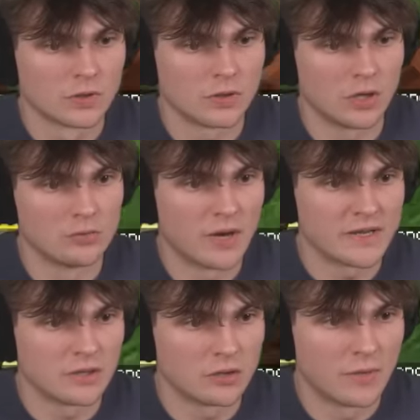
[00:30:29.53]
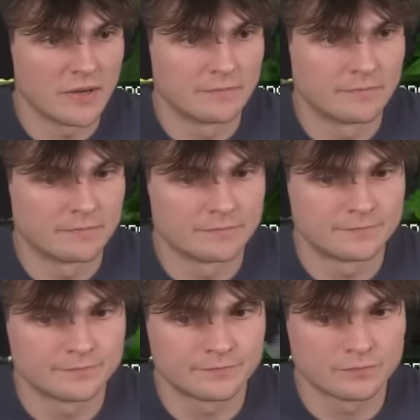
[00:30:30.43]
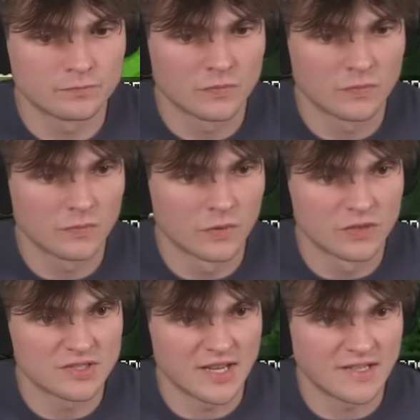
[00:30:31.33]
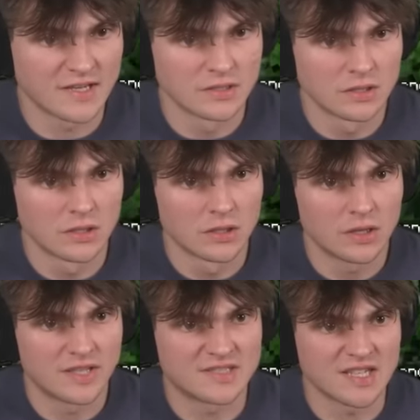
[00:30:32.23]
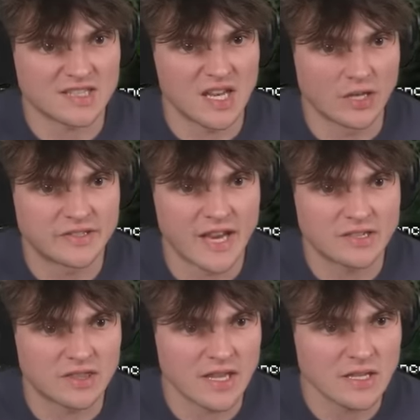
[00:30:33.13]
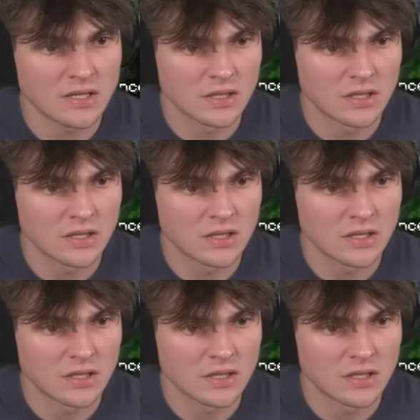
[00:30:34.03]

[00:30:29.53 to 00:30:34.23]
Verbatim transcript: Oh my, oh my. Stay dead. Is this the undead thing?